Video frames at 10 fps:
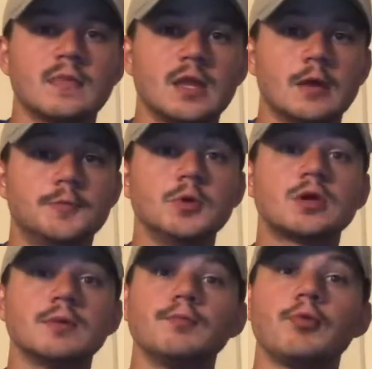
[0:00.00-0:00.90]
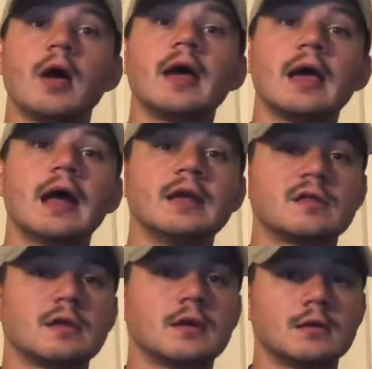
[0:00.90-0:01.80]
If you can play
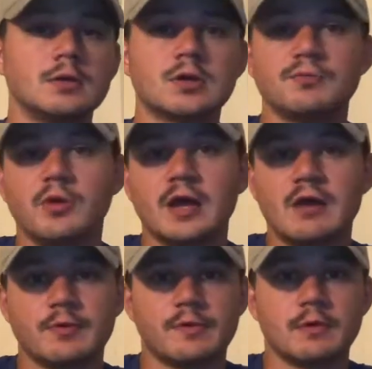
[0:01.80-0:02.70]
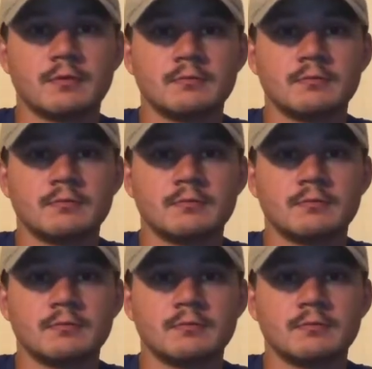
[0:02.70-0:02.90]
anything, you can play everything.